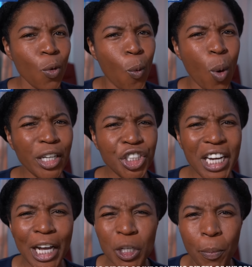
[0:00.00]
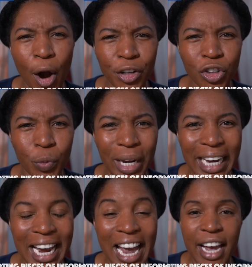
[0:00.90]
once she got to part
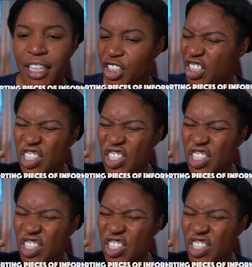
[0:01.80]
three, she